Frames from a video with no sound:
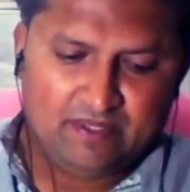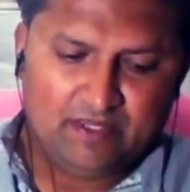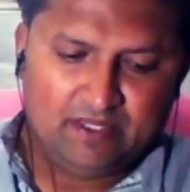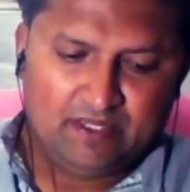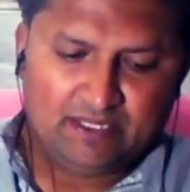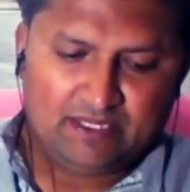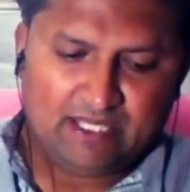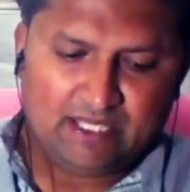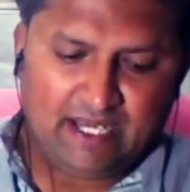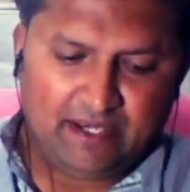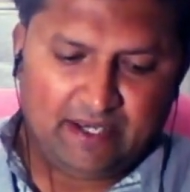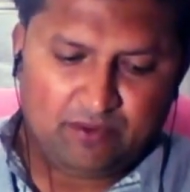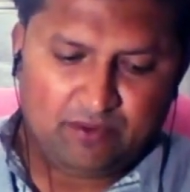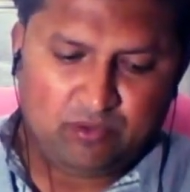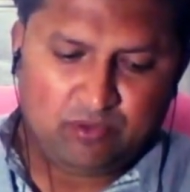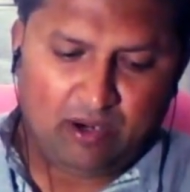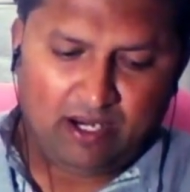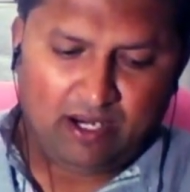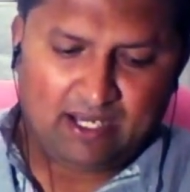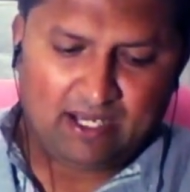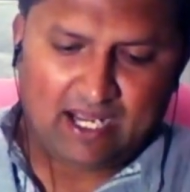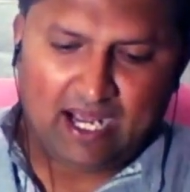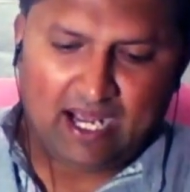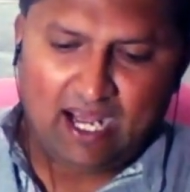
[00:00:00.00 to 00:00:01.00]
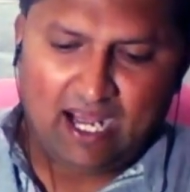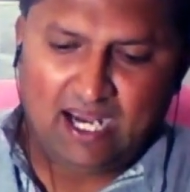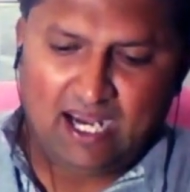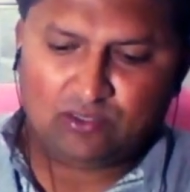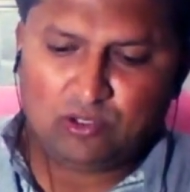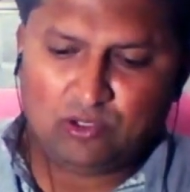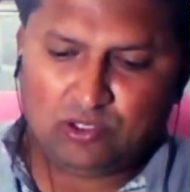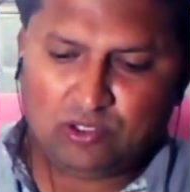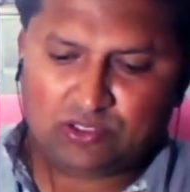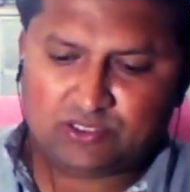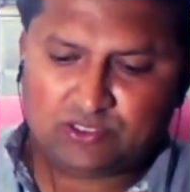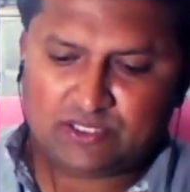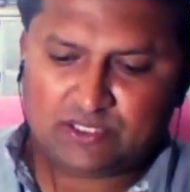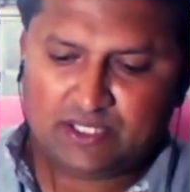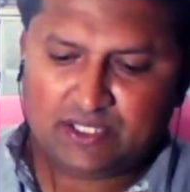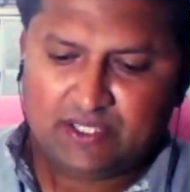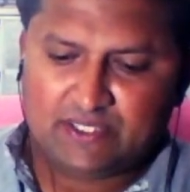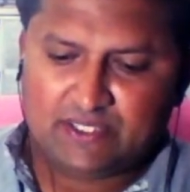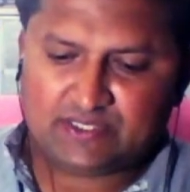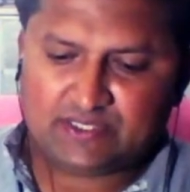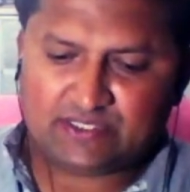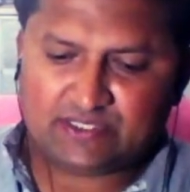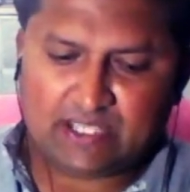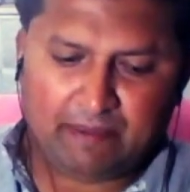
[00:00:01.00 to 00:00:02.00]
And what are those
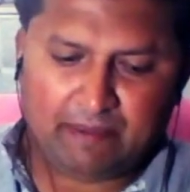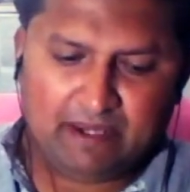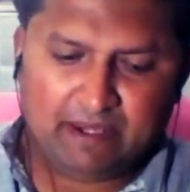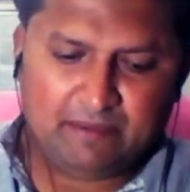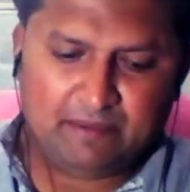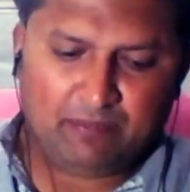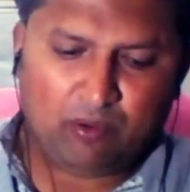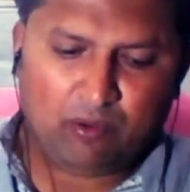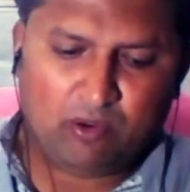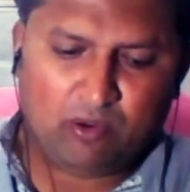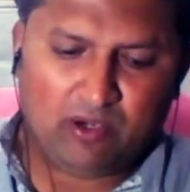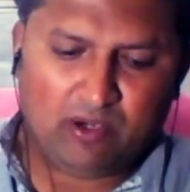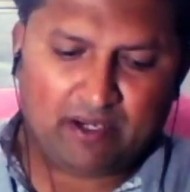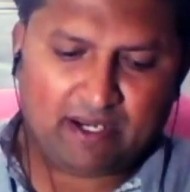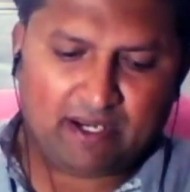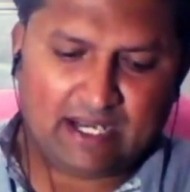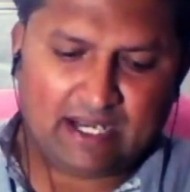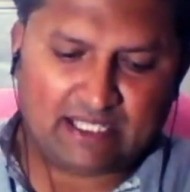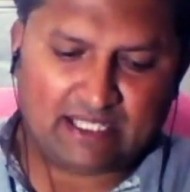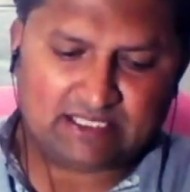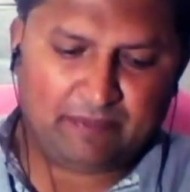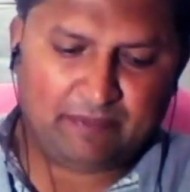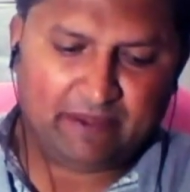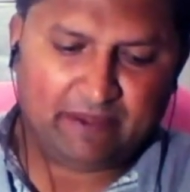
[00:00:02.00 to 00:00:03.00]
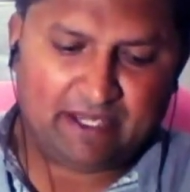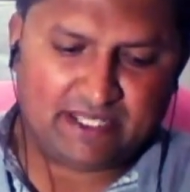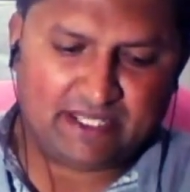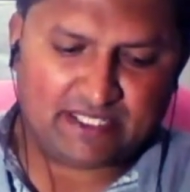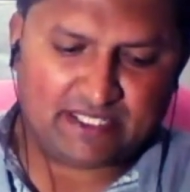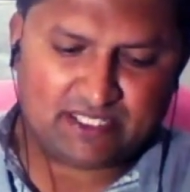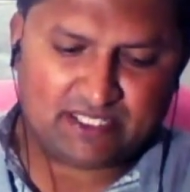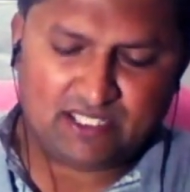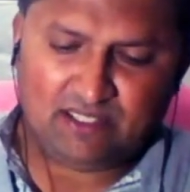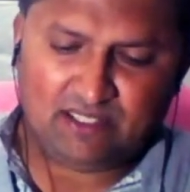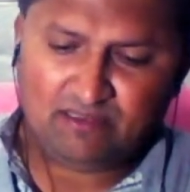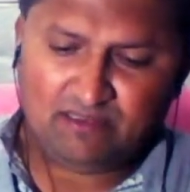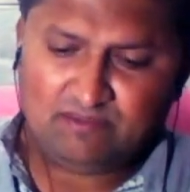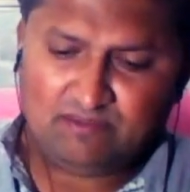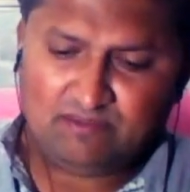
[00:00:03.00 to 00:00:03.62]
sevenfold classification?